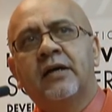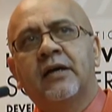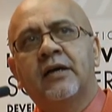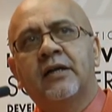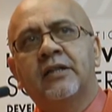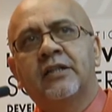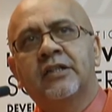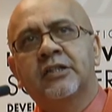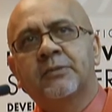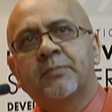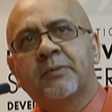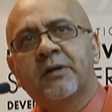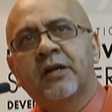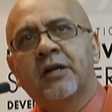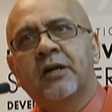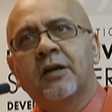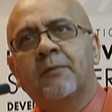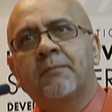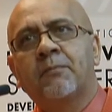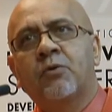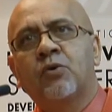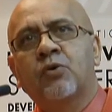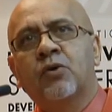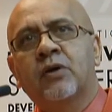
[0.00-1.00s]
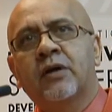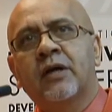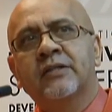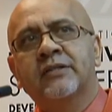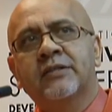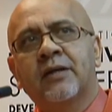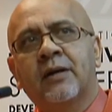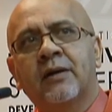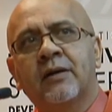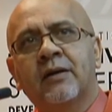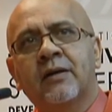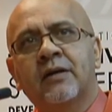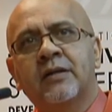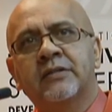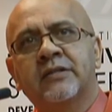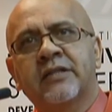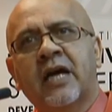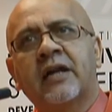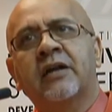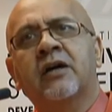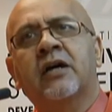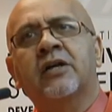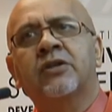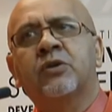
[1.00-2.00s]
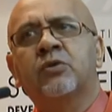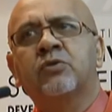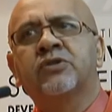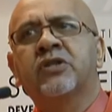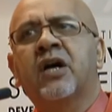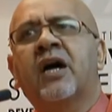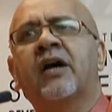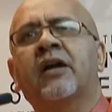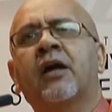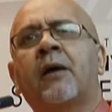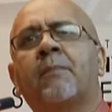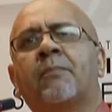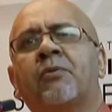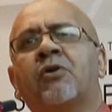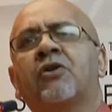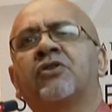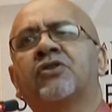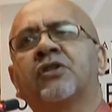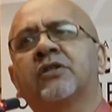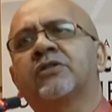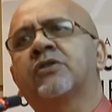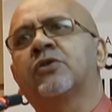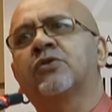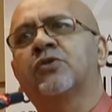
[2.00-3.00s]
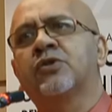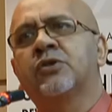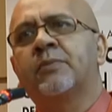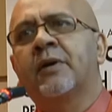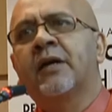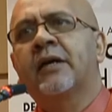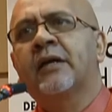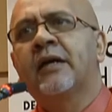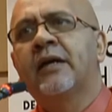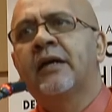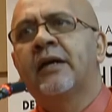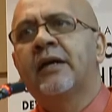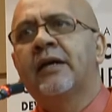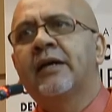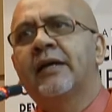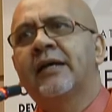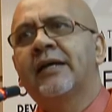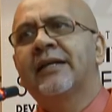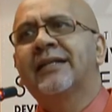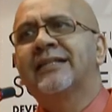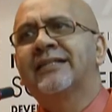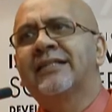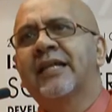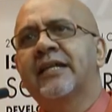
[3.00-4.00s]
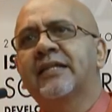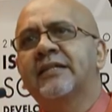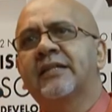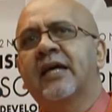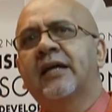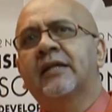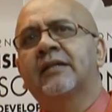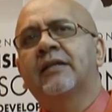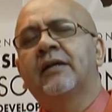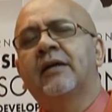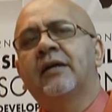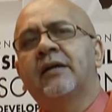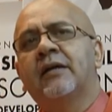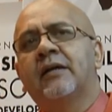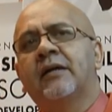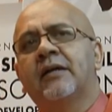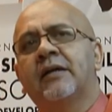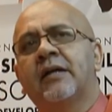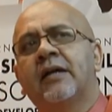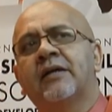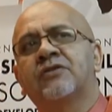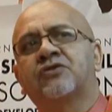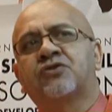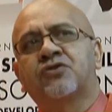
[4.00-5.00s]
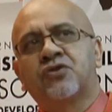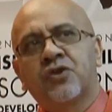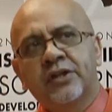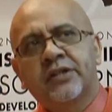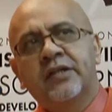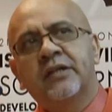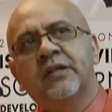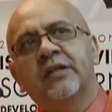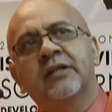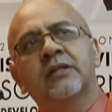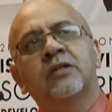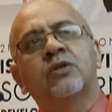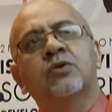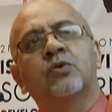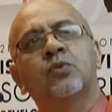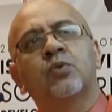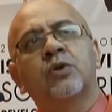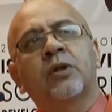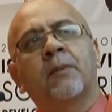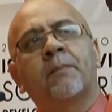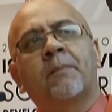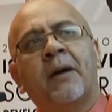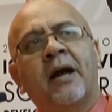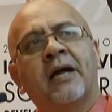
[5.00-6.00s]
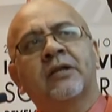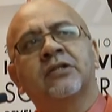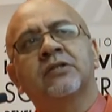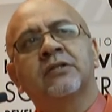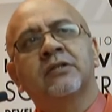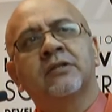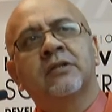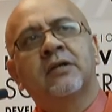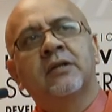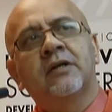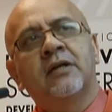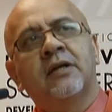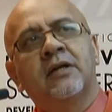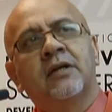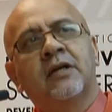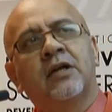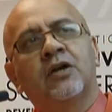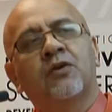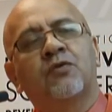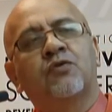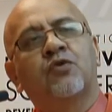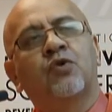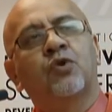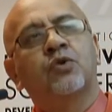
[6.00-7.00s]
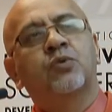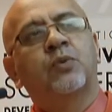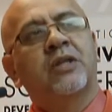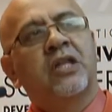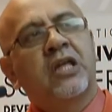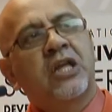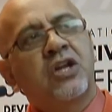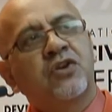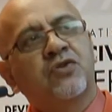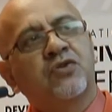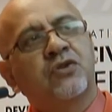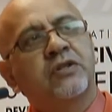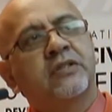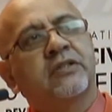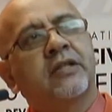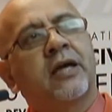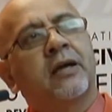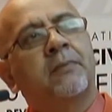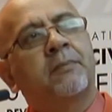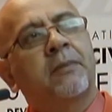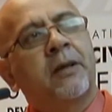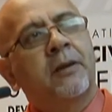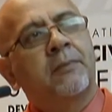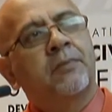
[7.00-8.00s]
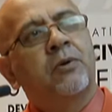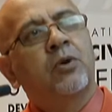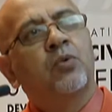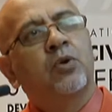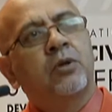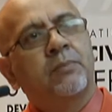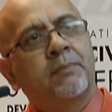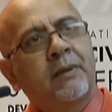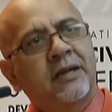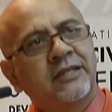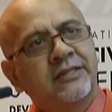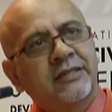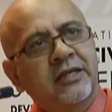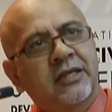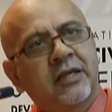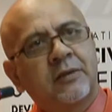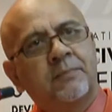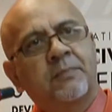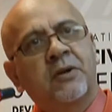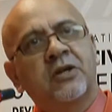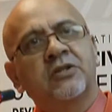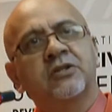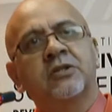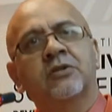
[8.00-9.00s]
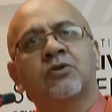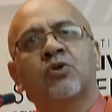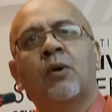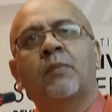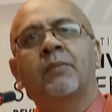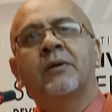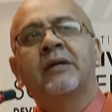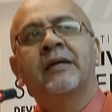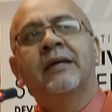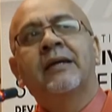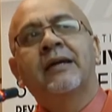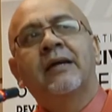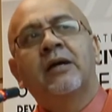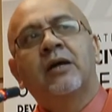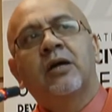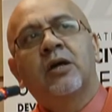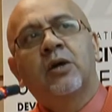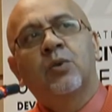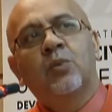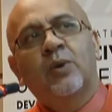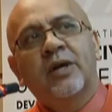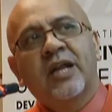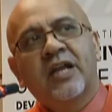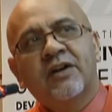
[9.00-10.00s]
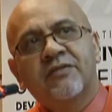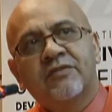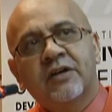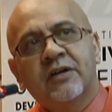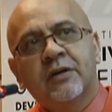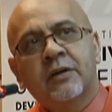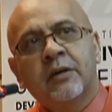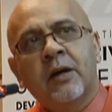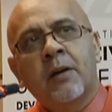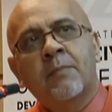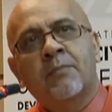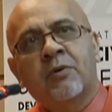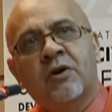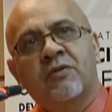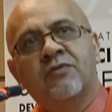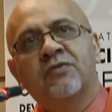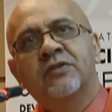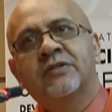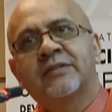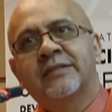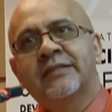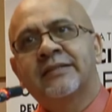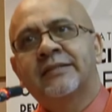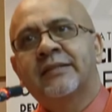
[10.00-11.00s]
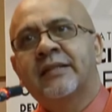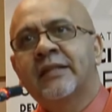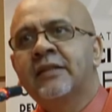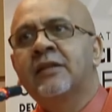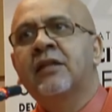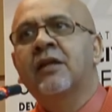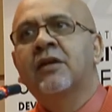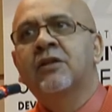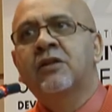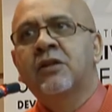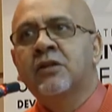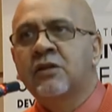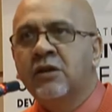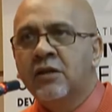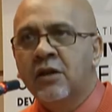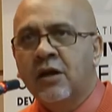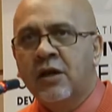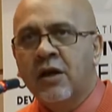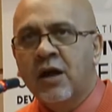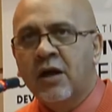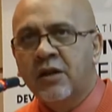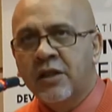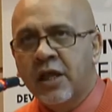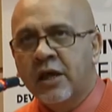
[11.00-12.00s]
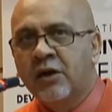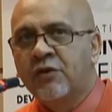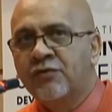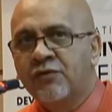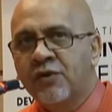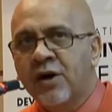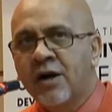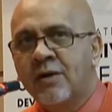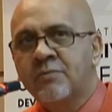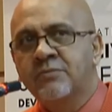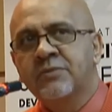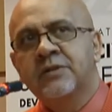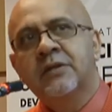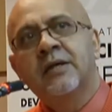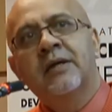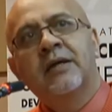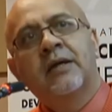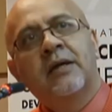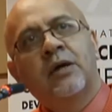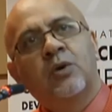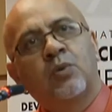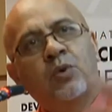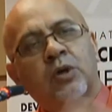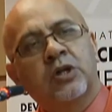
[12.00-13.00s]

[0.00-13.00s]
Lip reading: This particular book is a Sadaqatul Jariyah project, so to speak, in a sense that he has written it with a passion and, of course, with the interest that people will basically purchase a copy, and whatever profits thereof comes will